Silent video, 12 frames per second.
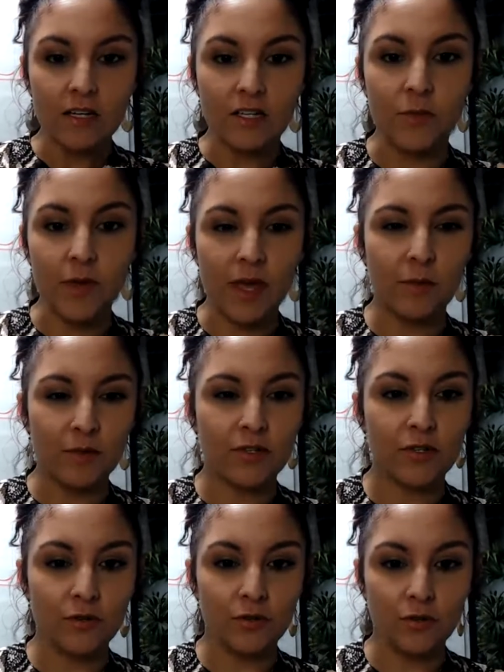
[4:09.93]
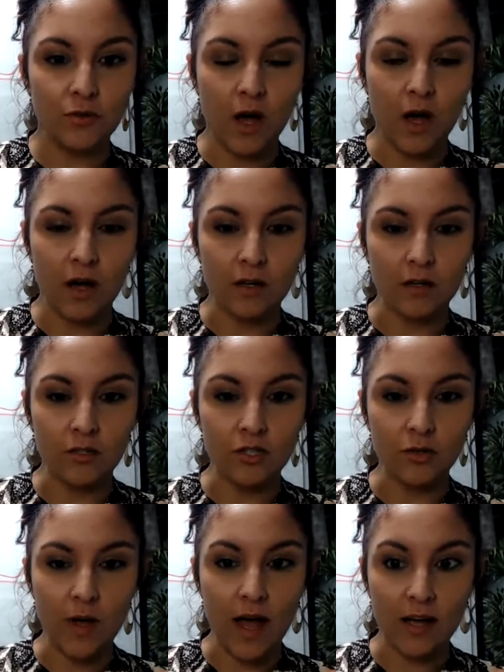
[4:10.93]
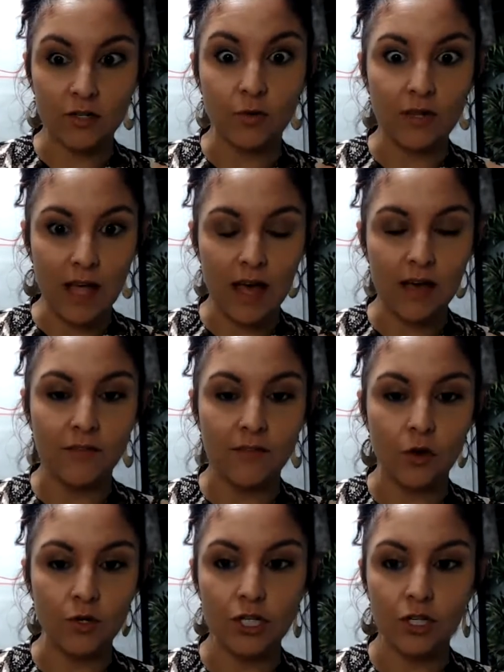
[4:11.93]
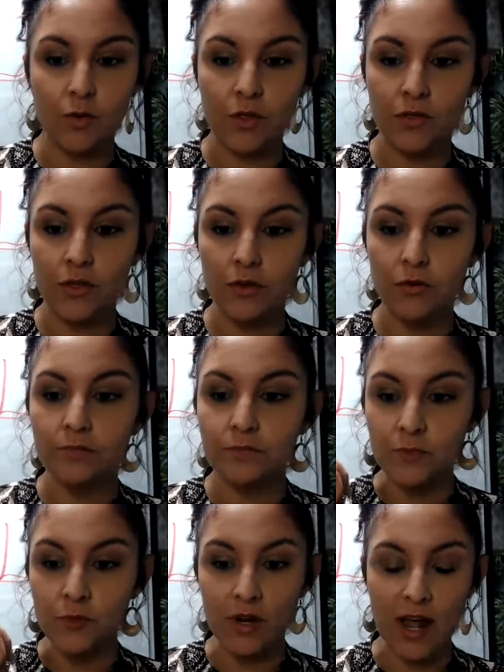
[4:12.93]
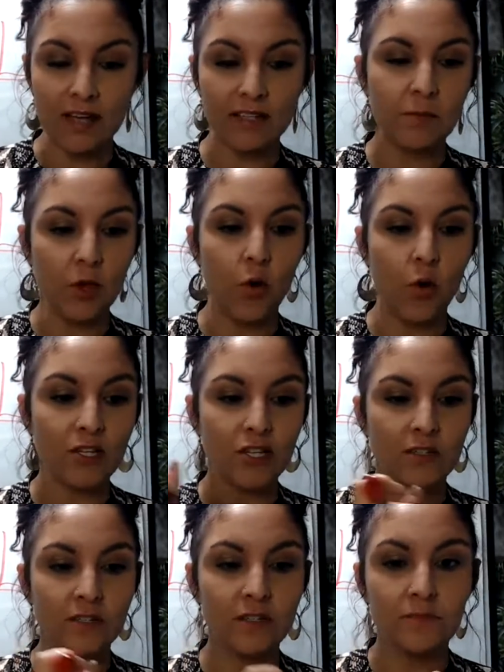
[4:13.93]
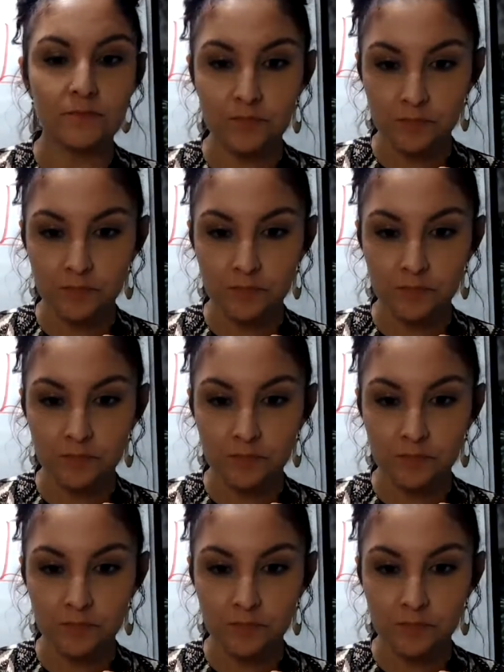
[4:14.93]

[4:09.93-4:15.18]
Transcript: to be able to do actual live coaching with you. And you can ask me questions